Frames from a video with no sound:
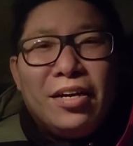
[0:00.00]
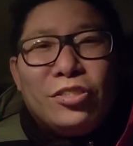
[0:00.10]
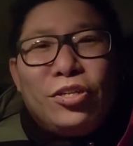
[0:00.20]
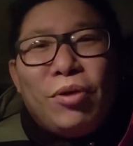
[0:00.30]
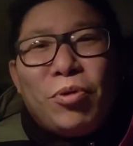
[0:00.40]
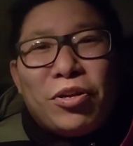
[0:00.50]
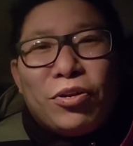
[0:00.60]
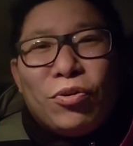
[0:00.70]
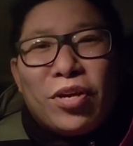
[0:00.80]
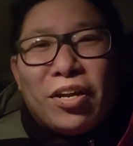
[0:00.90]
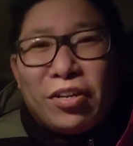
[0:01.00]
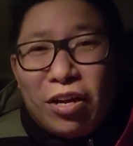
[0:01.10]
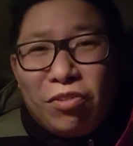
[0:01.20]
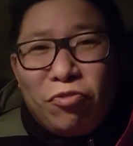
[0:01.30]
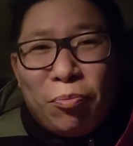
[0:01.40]
Today, we're going to look at
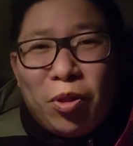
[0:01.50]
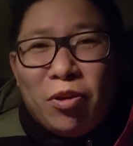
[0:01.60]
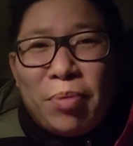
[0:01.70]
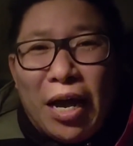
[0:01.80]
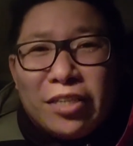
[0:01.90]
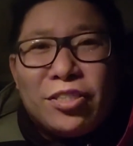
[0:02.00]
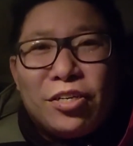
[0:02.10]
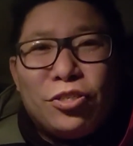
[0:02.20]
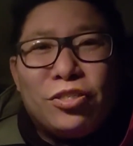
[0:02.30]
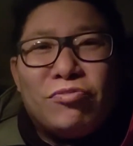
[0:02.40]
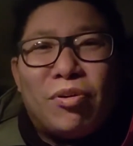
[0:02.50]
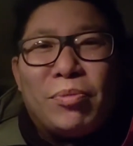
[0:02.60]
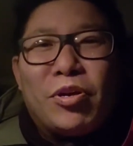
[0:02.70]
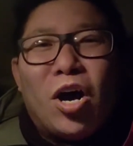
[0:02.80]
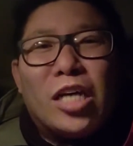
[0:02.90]
another familiar passage. It's from the
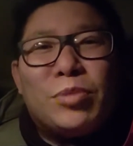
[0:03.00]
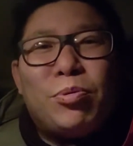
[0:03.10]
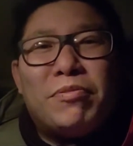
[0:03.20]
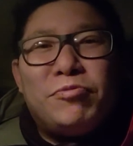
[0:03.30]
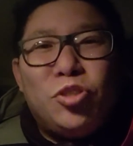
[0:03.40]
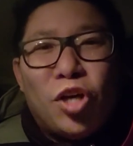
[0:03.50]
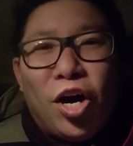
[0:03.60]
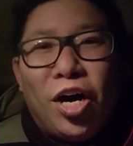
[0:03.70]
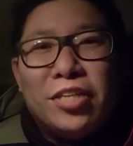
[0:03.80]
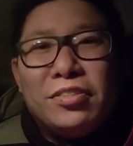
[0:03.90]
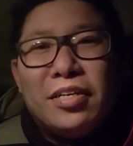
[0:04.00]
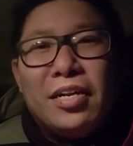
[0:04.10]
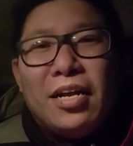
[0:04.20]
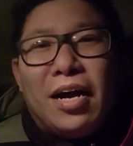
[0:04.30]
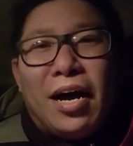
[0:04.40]
Gospel of John,
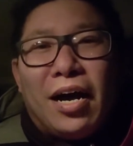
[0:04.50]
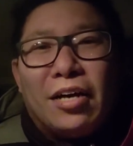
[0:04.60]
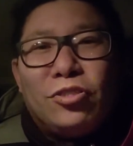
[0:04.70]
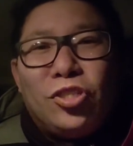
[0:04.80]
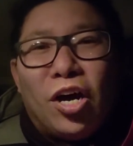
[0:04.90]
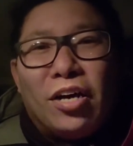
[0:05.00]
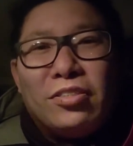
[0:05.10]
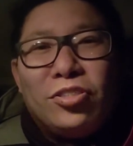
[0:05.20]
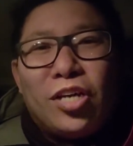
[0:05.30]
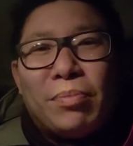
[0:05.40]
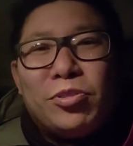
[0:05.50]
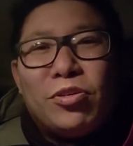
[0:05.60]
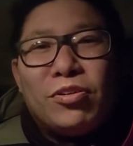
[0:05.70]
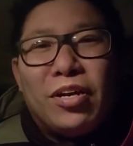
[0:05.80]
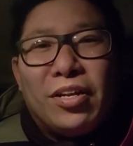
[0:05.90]
uh, John
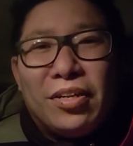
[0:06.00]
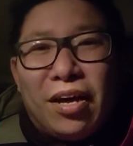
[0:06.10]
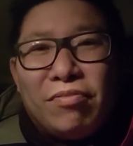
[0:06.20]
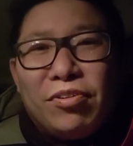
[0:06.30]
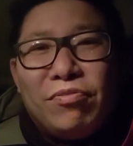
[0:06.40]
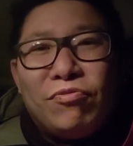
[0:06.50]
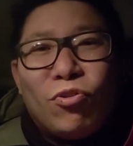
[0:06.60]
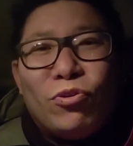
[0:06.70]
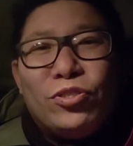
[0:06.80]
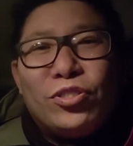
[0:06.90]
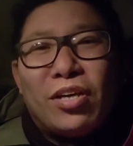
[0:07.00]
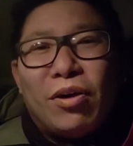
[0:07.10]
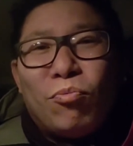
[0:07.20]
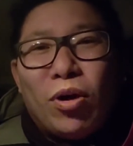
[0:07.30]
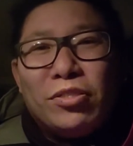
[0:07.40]
chapter 11, verse uh,
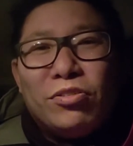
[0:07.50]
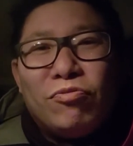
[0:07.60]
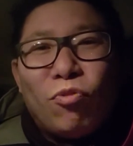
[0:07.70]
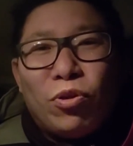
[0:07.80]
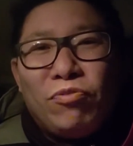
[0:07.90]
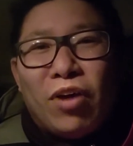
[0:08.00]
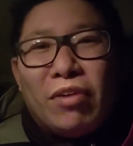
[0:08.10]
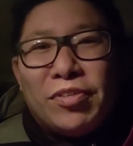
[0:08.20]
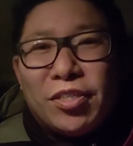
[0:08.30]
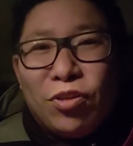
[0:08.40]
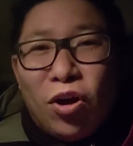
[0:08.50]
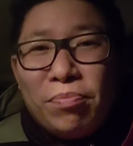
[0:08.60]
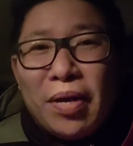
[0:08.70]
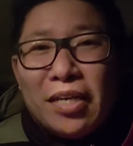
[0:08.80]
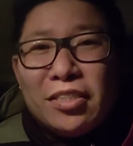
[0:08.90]
1 to 45 is a long
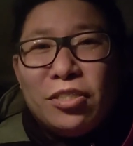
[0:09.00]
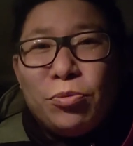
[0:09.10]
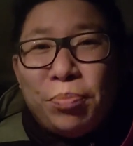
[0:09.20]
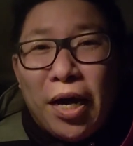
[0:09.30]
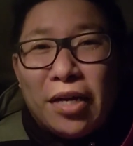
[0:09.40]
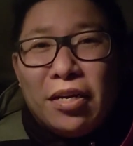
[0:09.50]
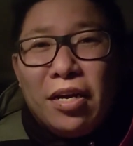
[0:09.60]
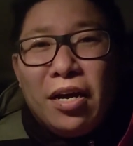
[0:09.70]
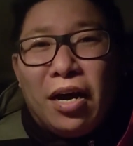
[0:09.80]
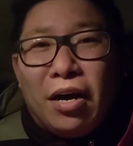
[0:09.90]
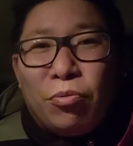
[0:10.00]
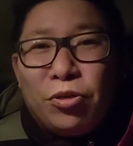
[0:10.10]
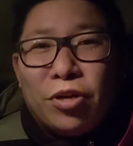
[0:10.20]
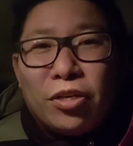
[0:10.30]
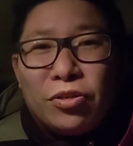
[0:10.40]
passage, but uh, we're
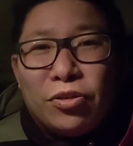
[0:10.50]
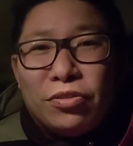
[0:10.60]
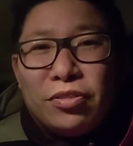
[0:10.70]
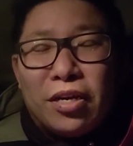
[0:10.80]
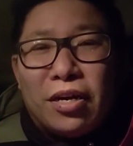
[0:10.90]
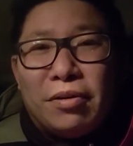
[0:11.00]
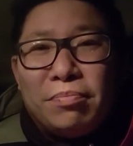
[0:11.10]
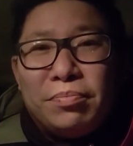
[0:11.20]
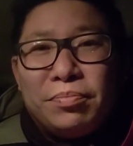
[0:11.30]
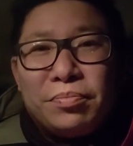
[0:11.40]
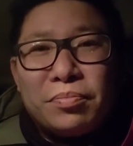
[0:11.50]
not going to um,